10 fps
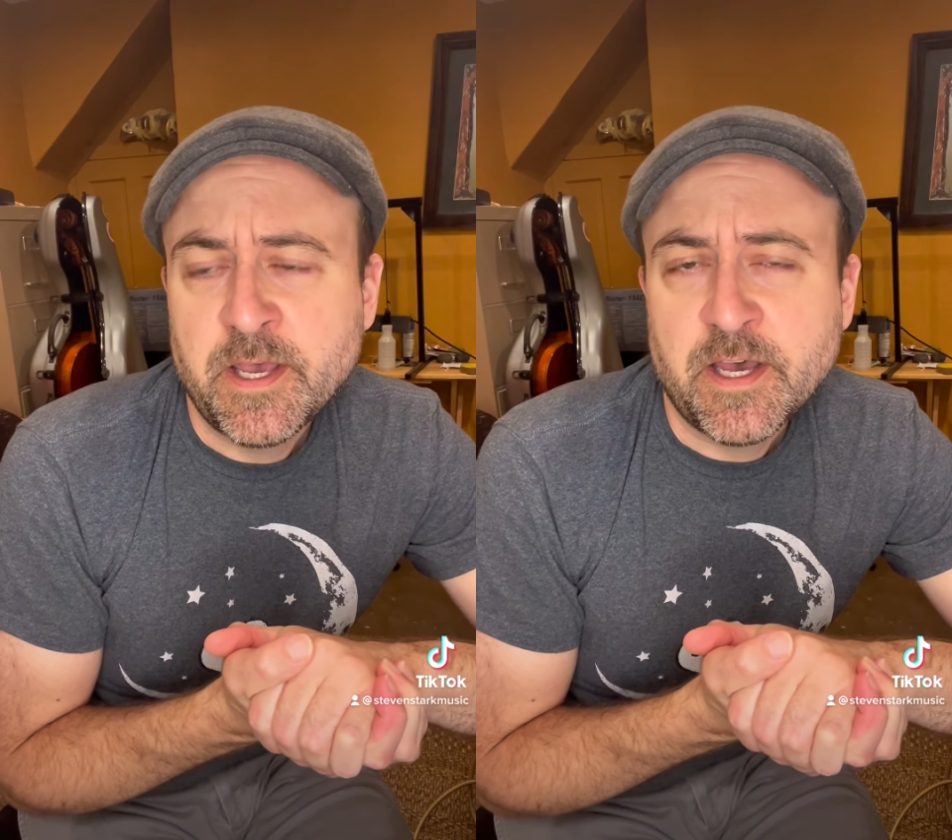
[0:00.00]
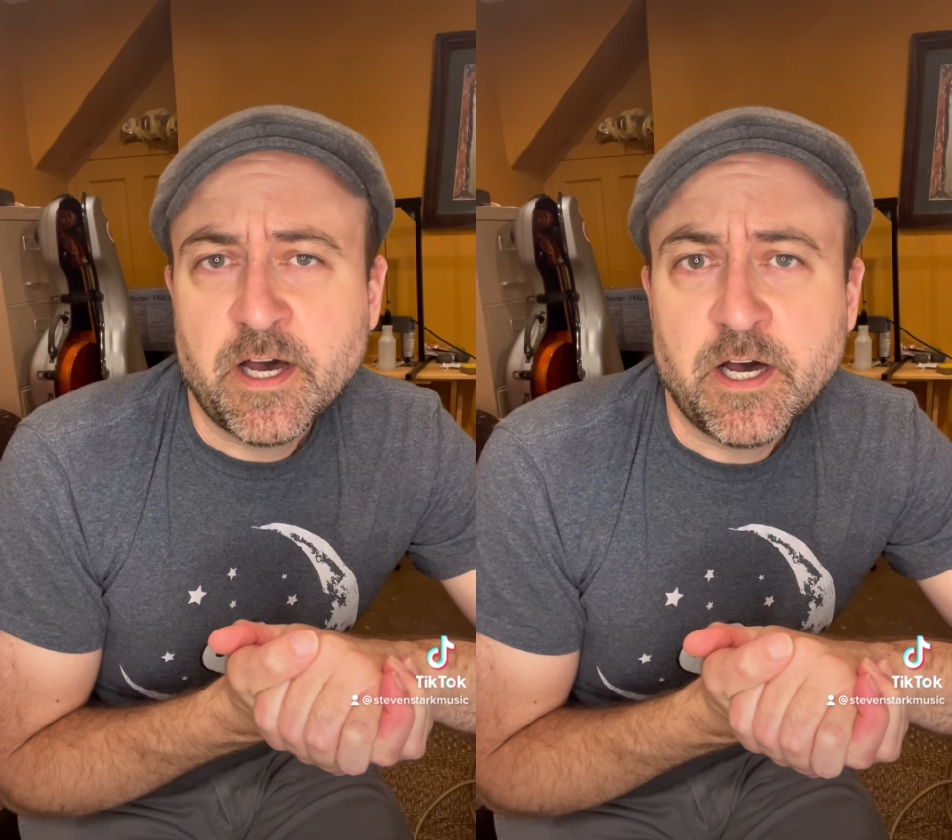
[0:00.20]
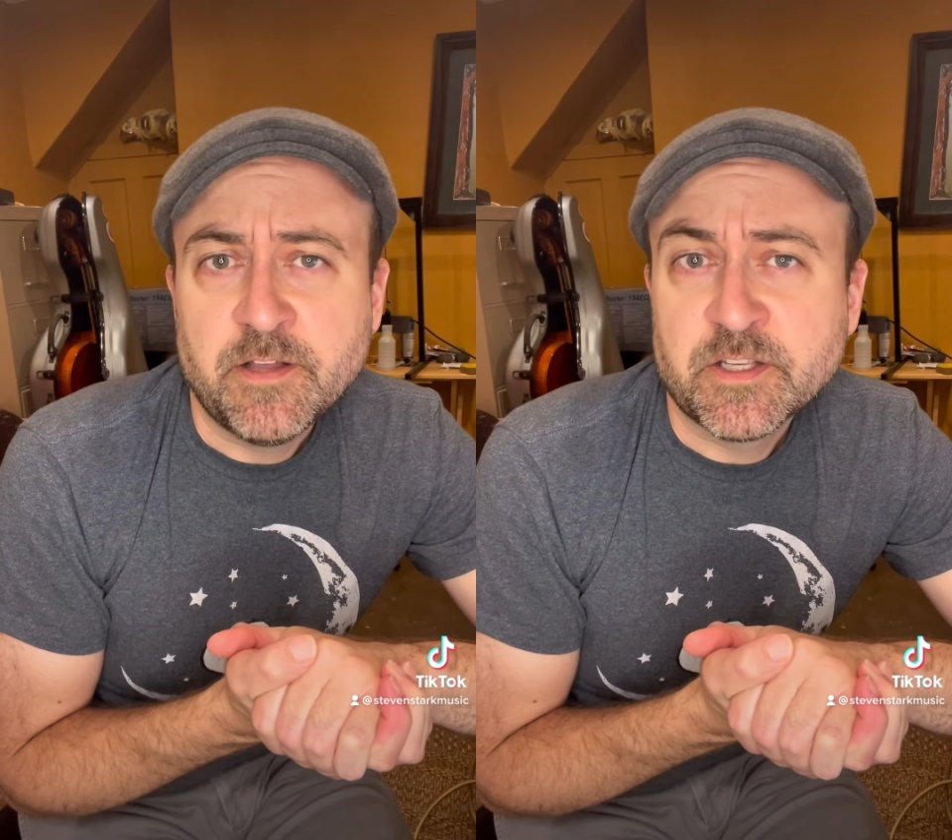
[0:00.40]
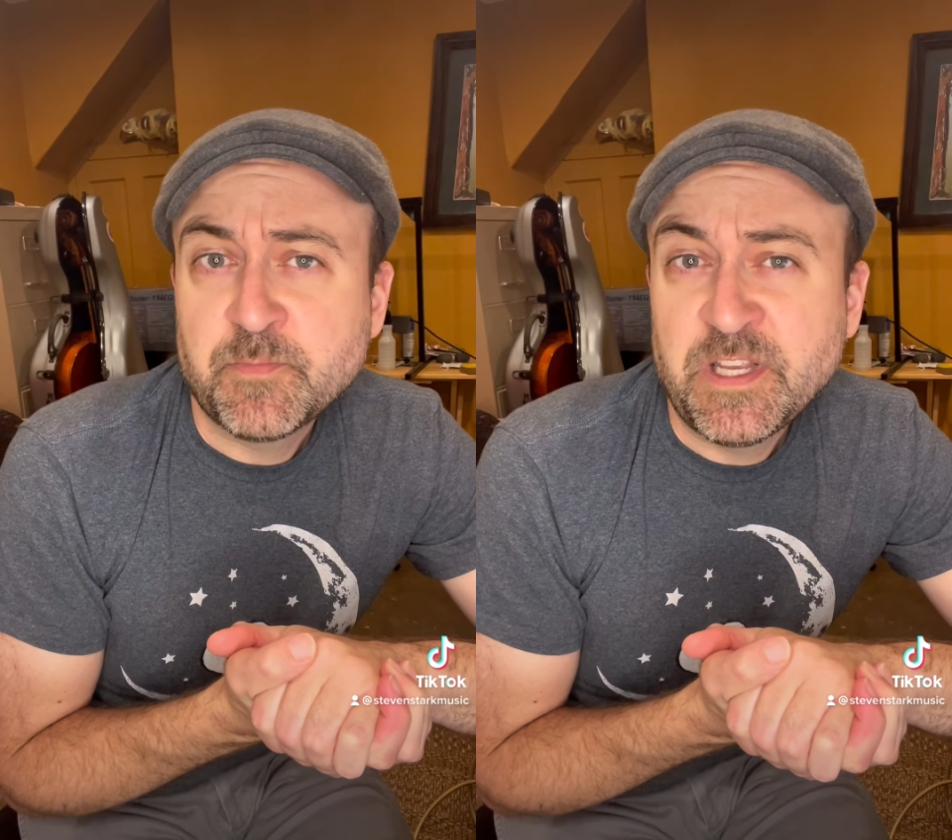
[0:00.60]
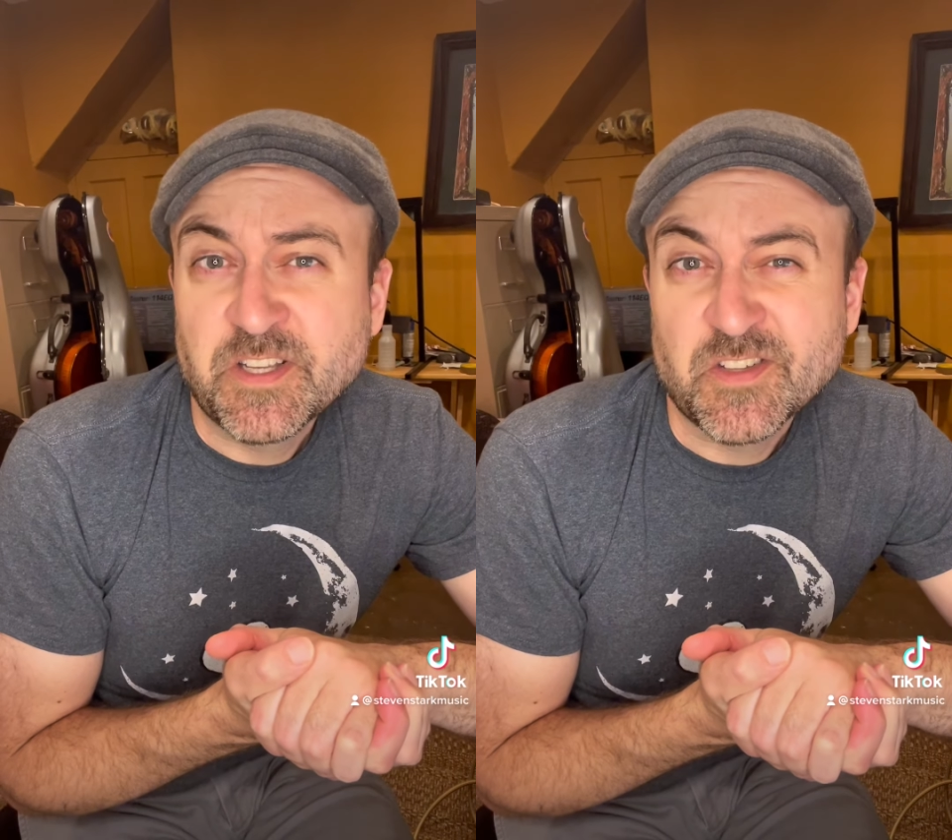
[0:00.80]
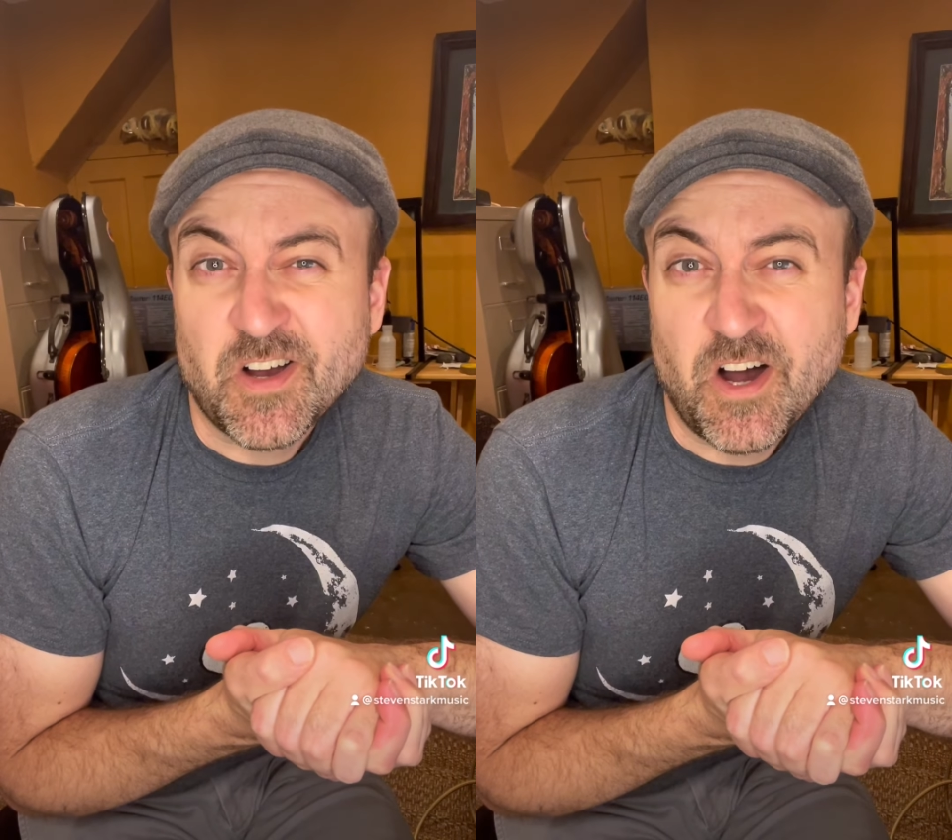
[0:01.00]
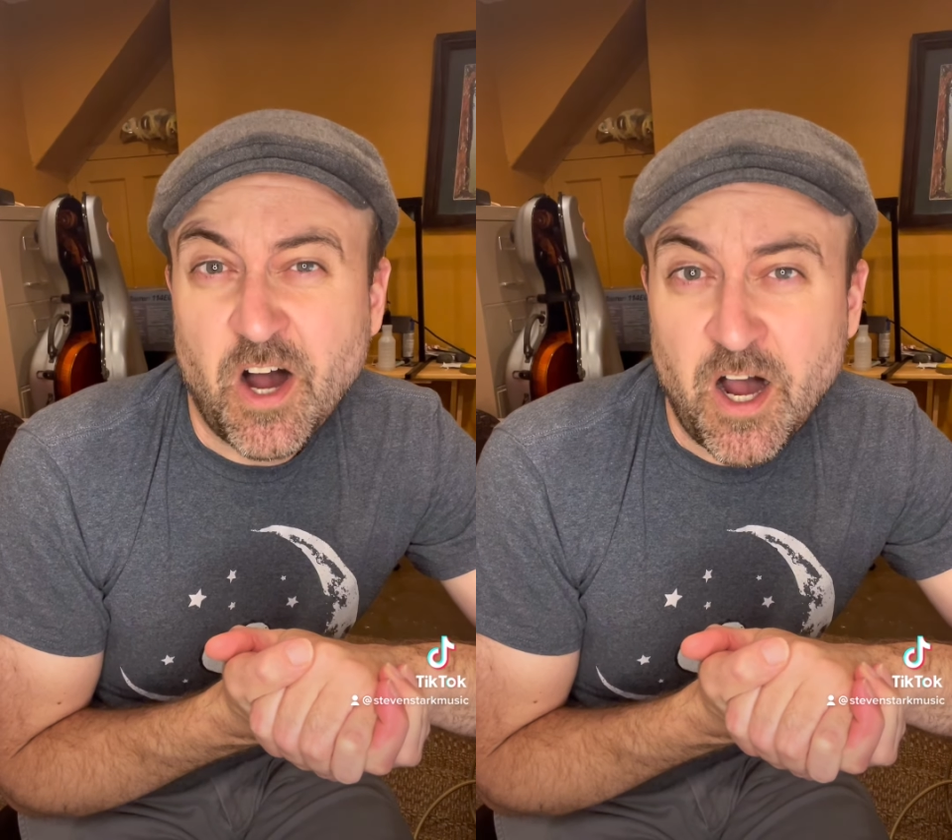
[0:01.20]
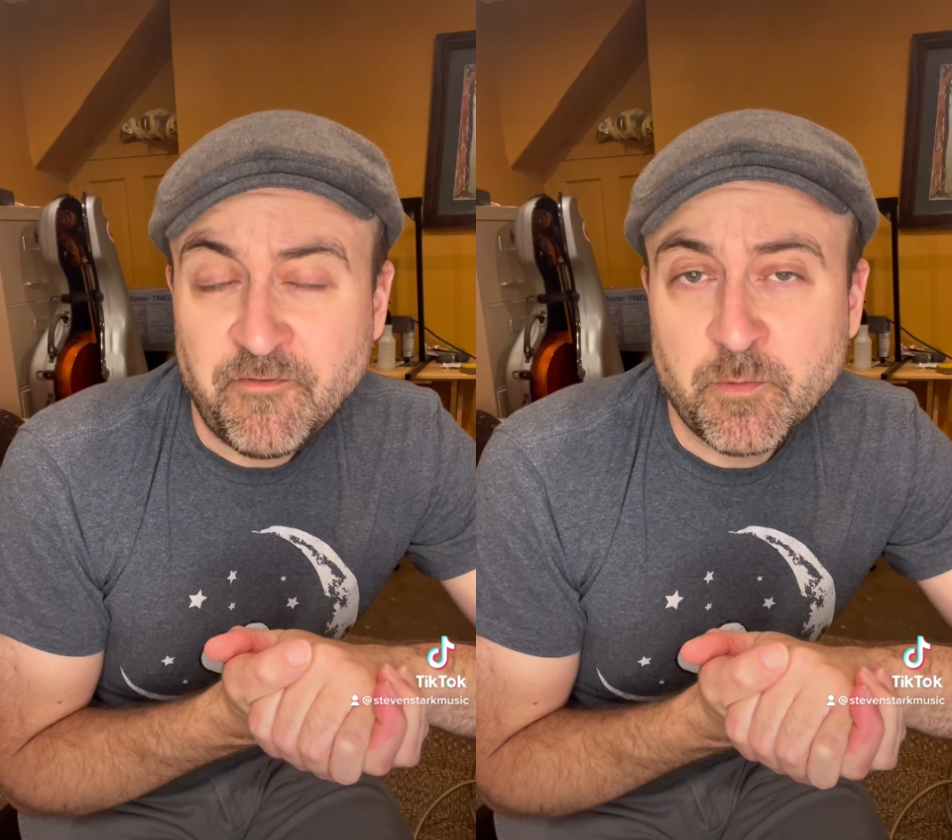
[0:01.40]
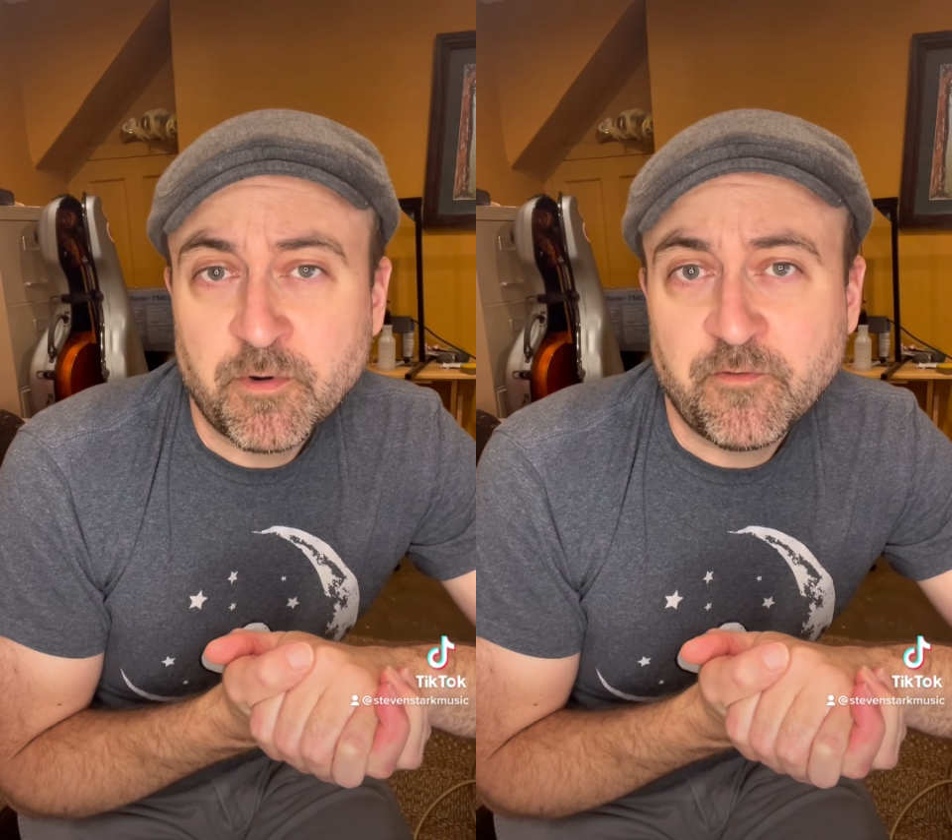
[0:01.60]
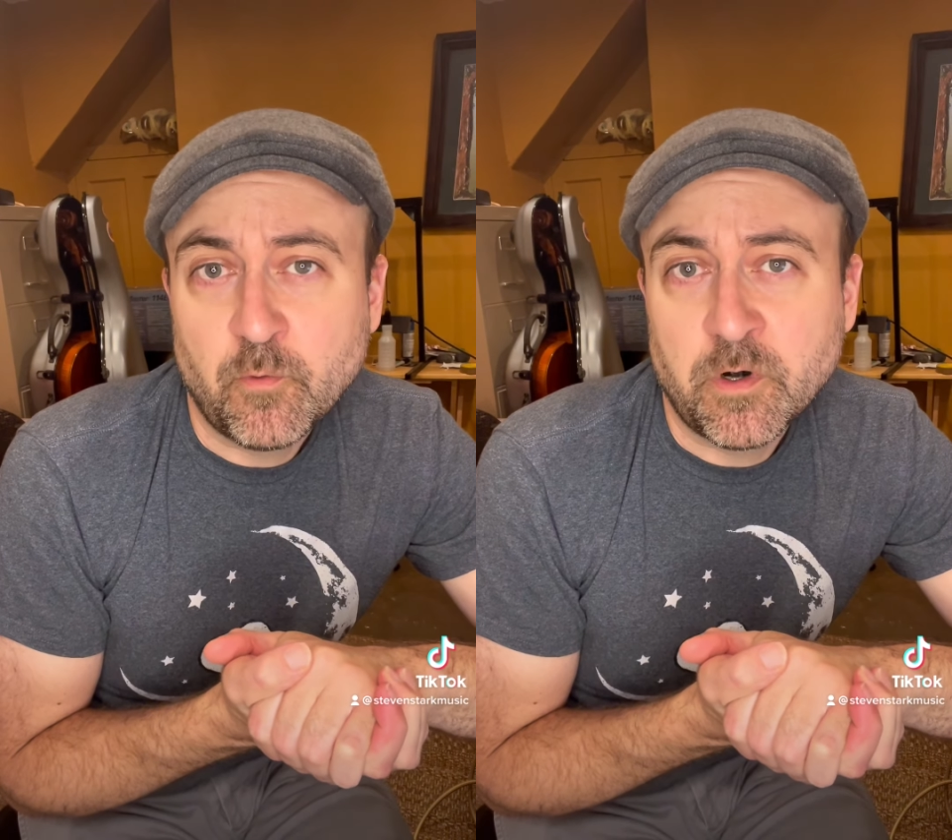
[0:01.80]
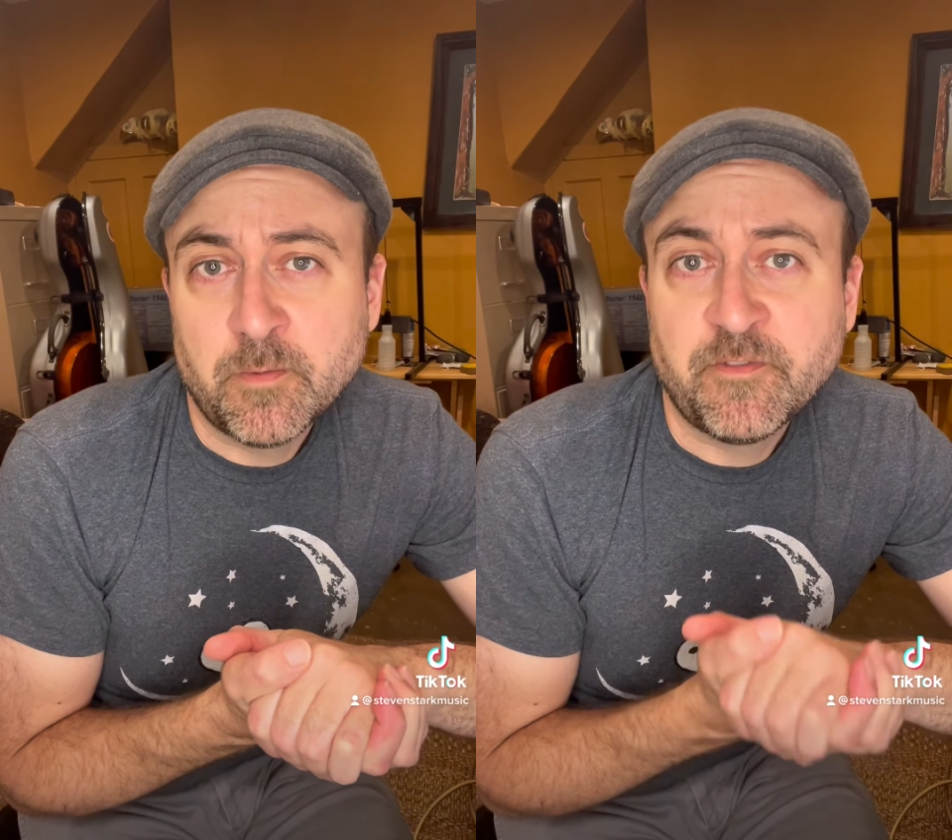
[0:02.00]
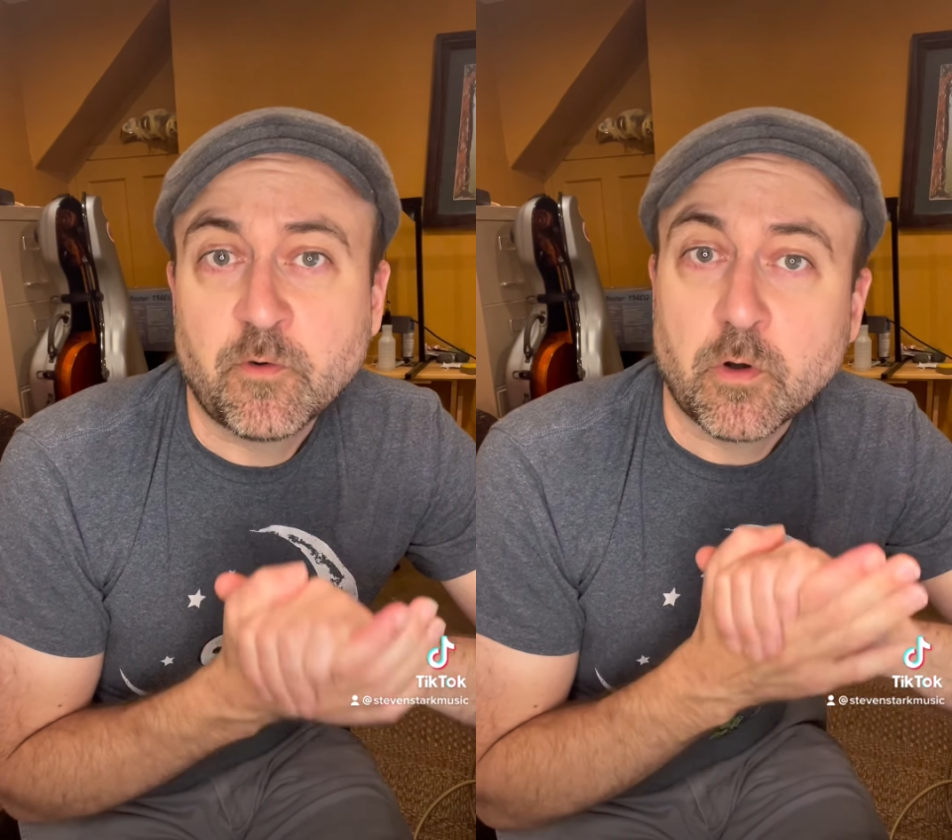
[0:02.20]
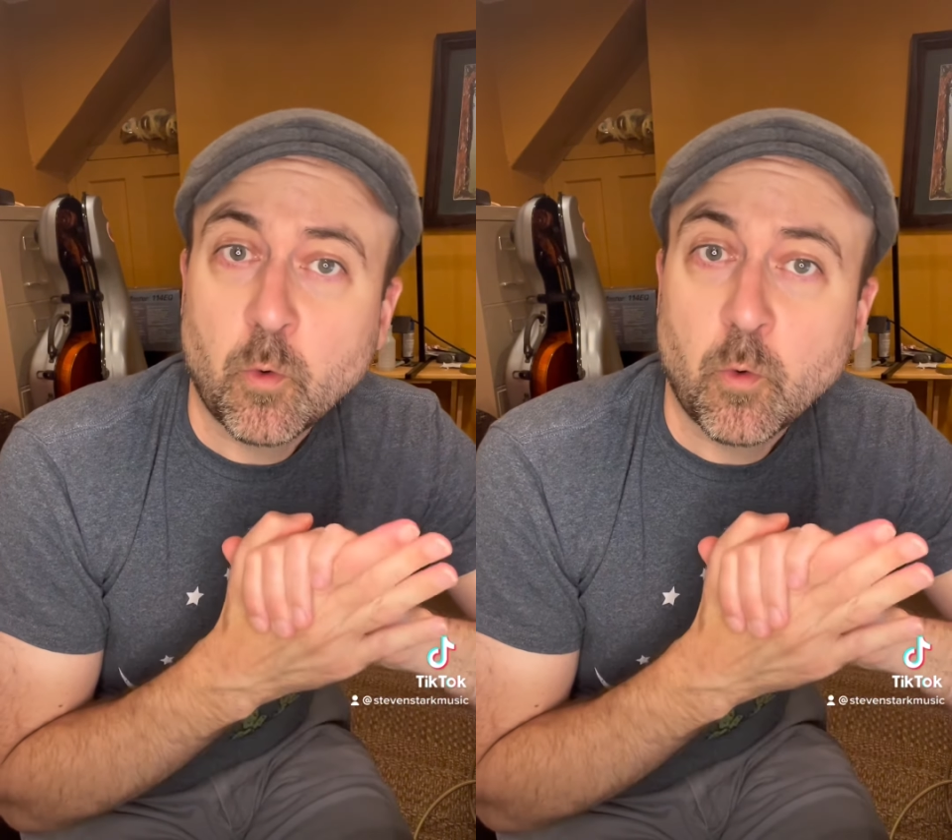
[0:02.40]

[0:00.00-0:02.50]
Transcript: This piece is often performed for